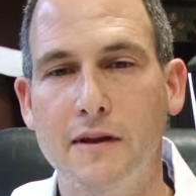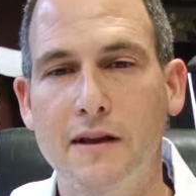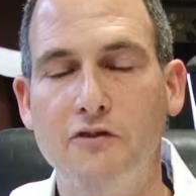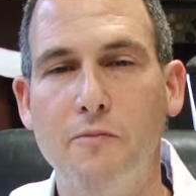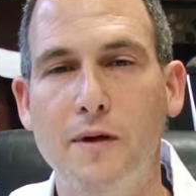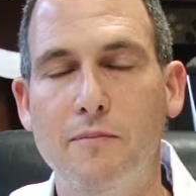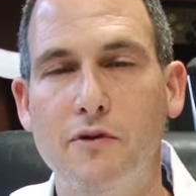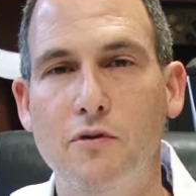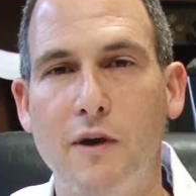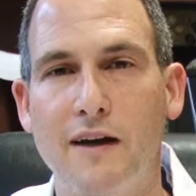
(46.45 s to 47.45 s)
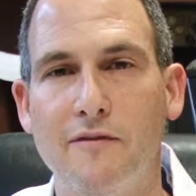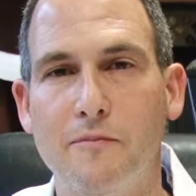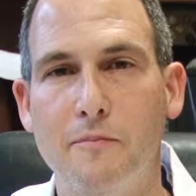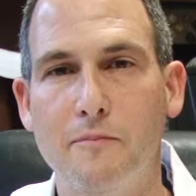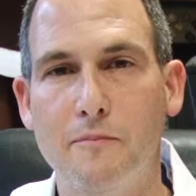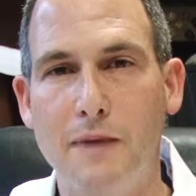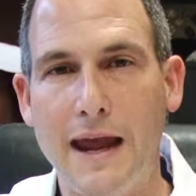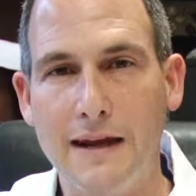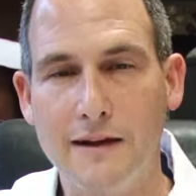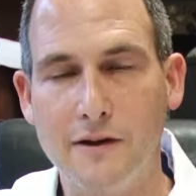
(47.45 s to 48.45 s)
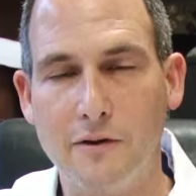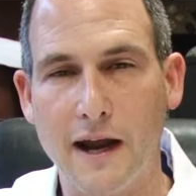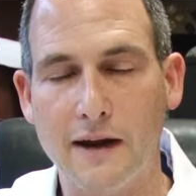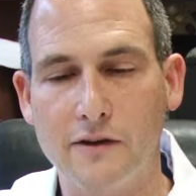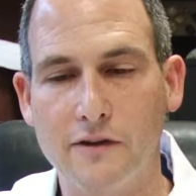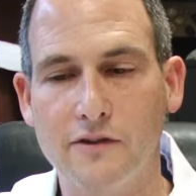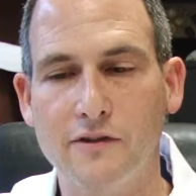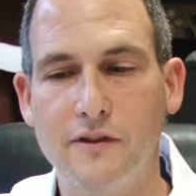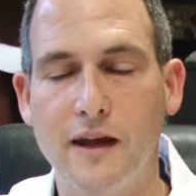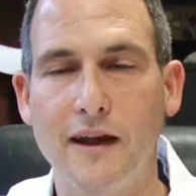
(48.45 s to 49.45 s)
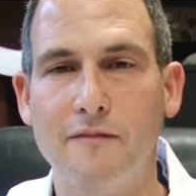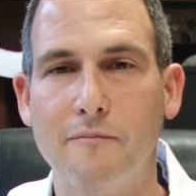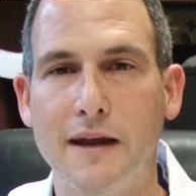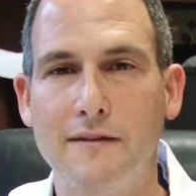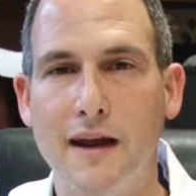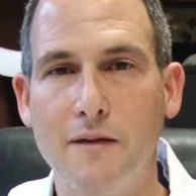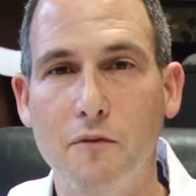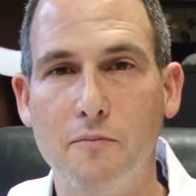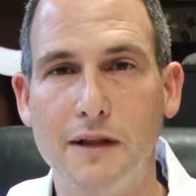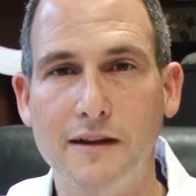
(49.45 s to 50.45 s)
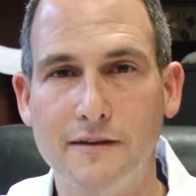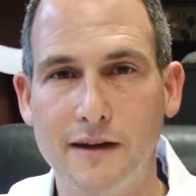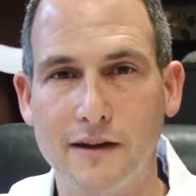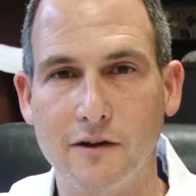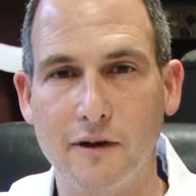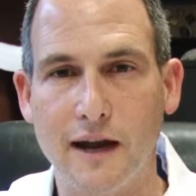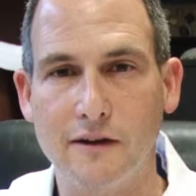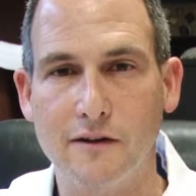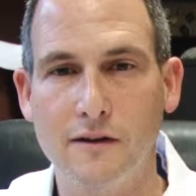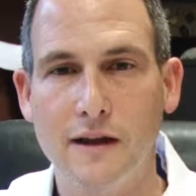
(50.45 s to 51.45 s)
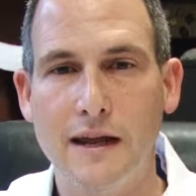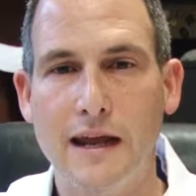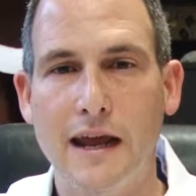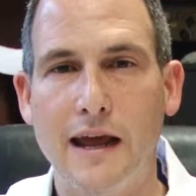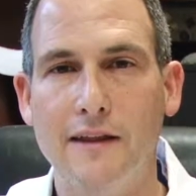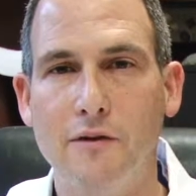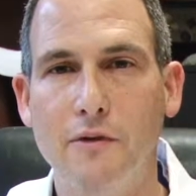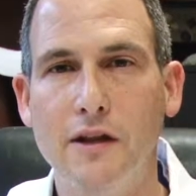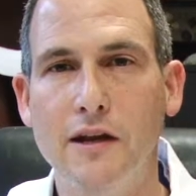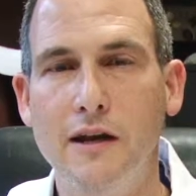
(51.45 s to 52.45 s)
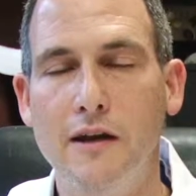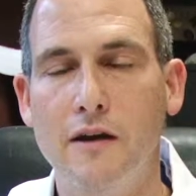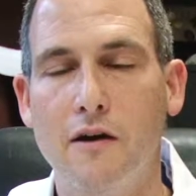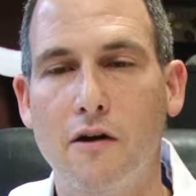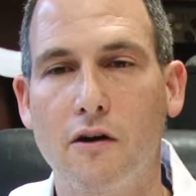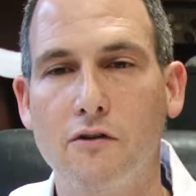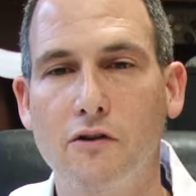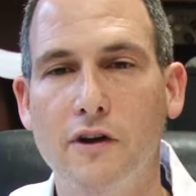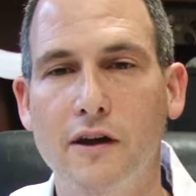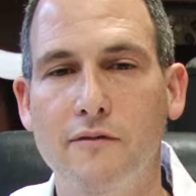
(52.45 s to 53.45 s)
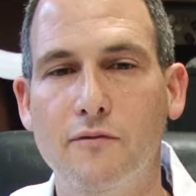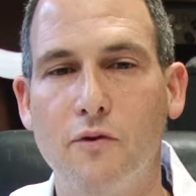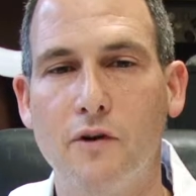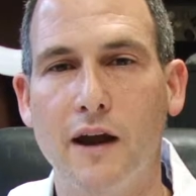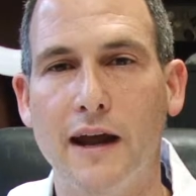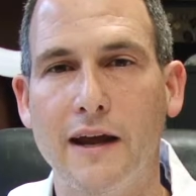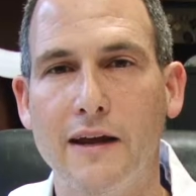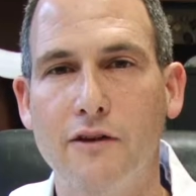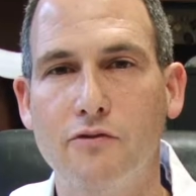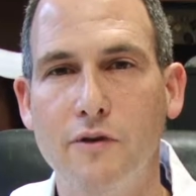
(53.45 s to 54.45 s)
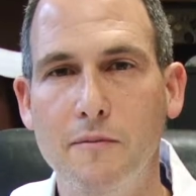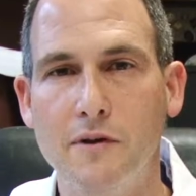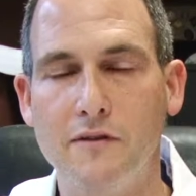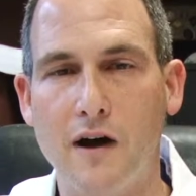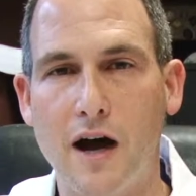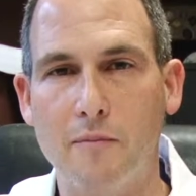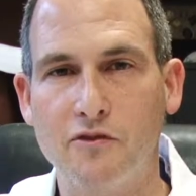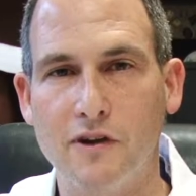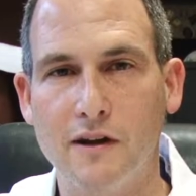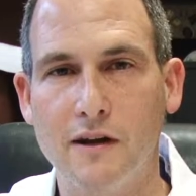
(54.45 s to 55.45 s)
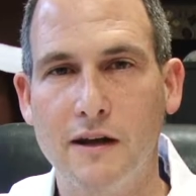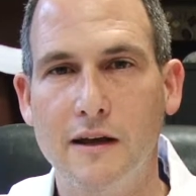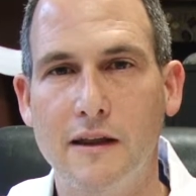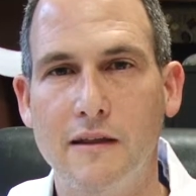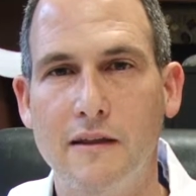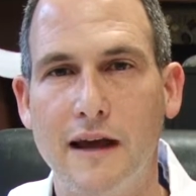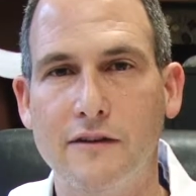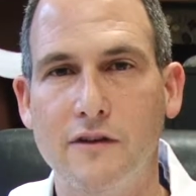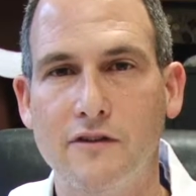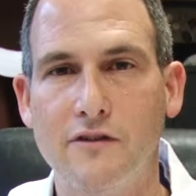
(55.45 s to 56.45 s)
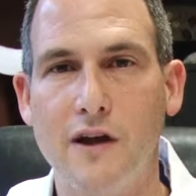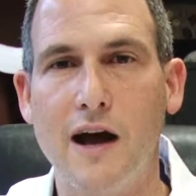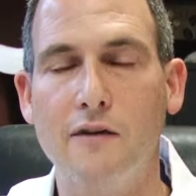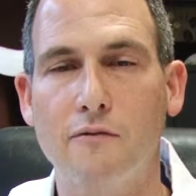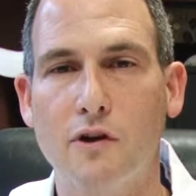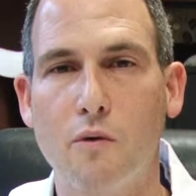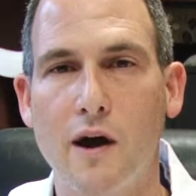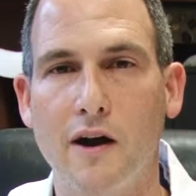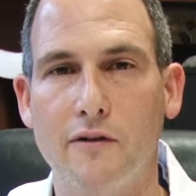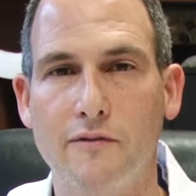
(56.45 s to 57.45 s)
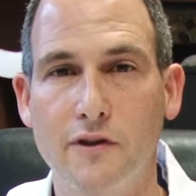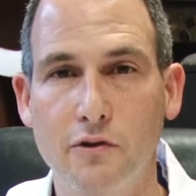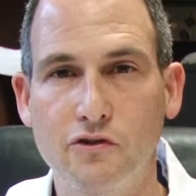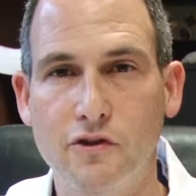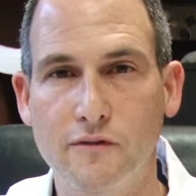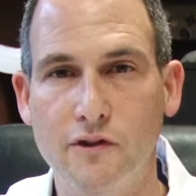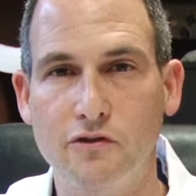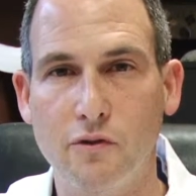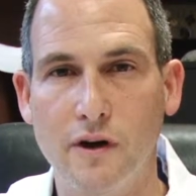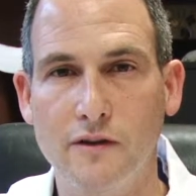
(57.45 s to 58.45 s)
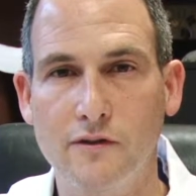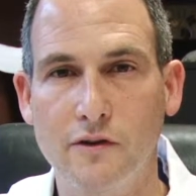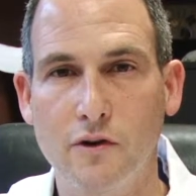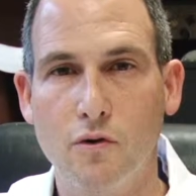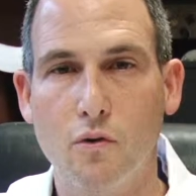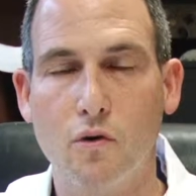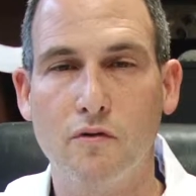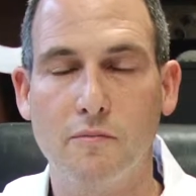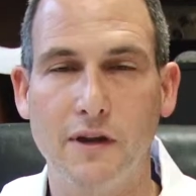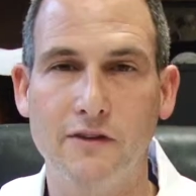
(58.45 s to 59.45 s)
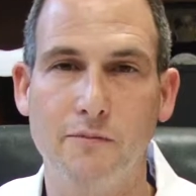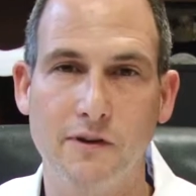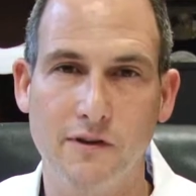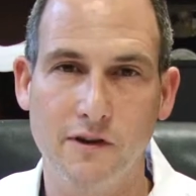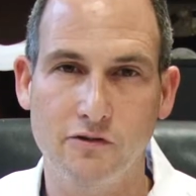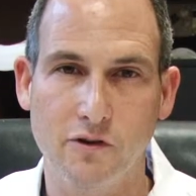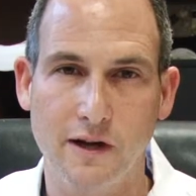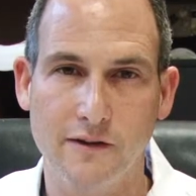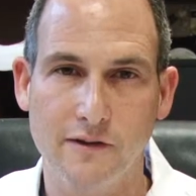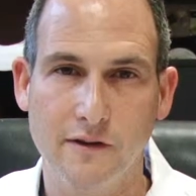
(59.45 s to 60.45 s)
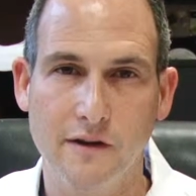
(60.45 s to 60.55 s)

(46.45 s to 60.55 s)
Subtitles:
these are people who have pain in their ankles, they have maintained mobility in their ankle, and they really are looking for a treatment option that does not require fusion of the joint or replacement of the joint.